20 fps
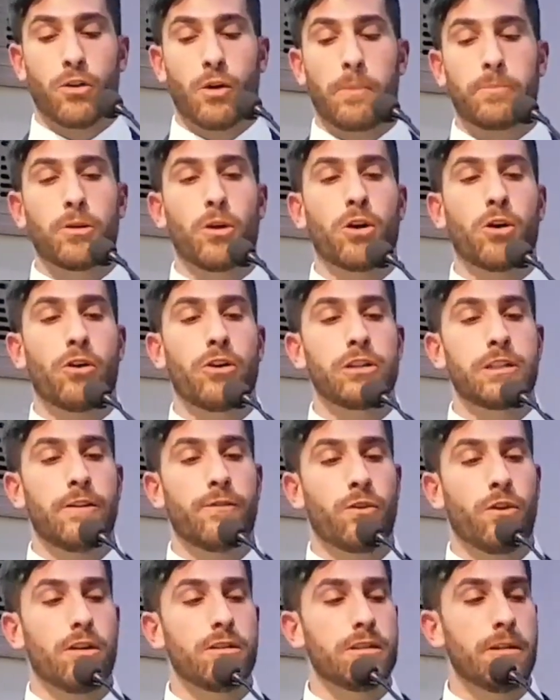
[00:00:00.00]
the
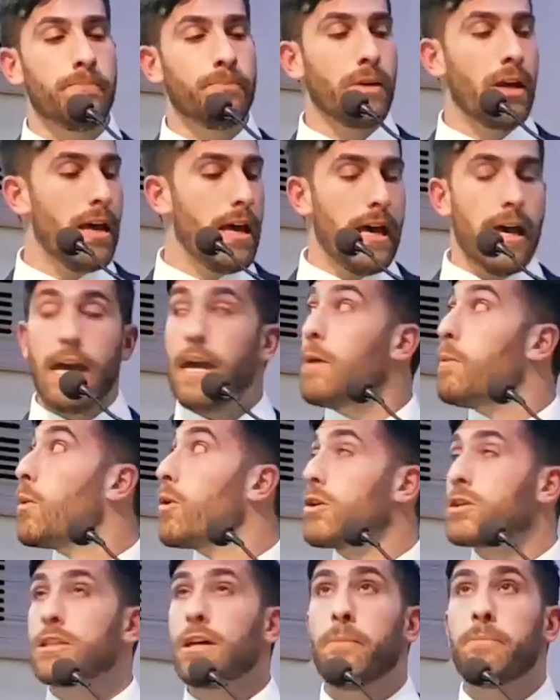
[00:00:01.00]
cryptocurrency funds. It
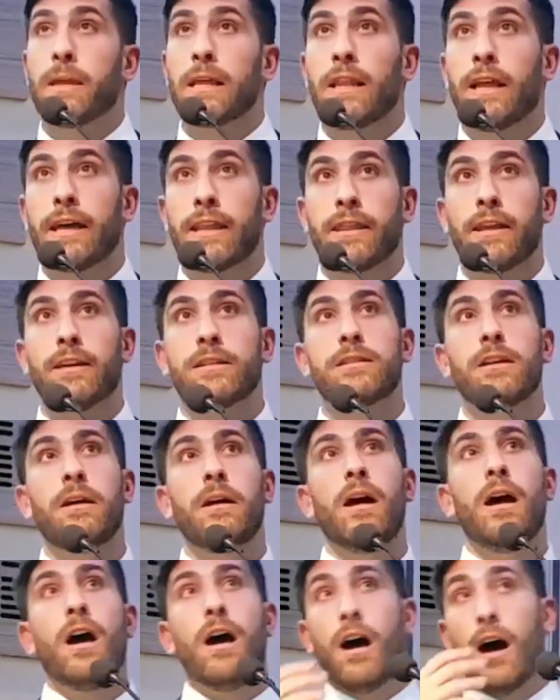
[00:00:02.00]
works something like
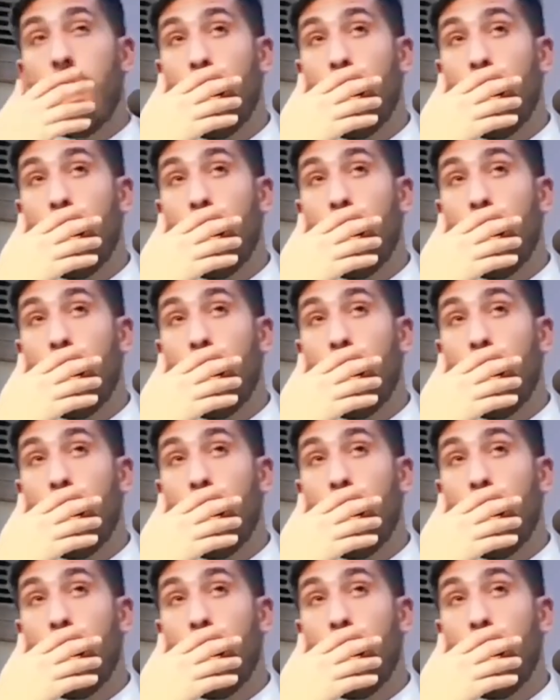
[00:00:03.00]
this.